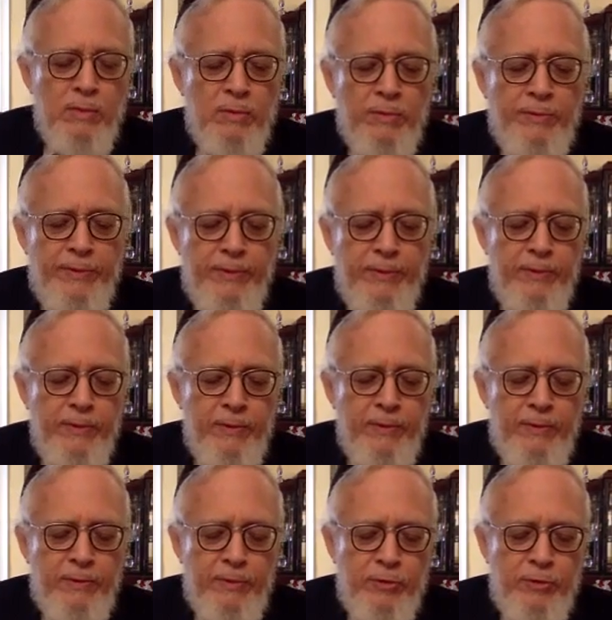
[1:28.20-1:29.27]

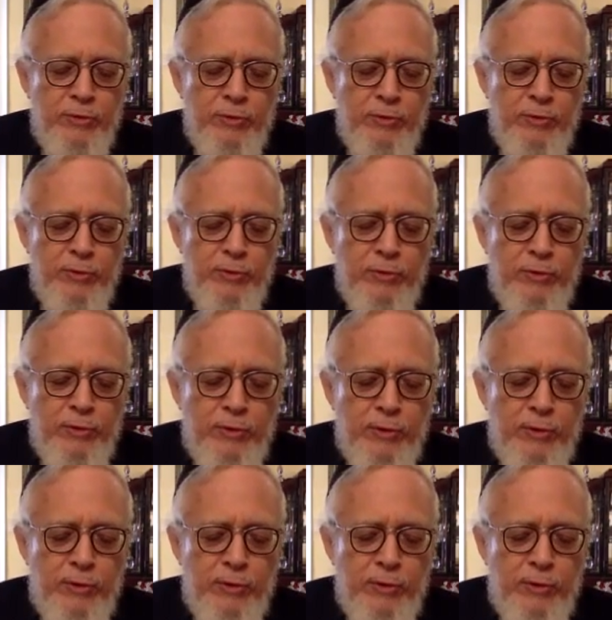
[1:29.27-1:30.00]
[no speech]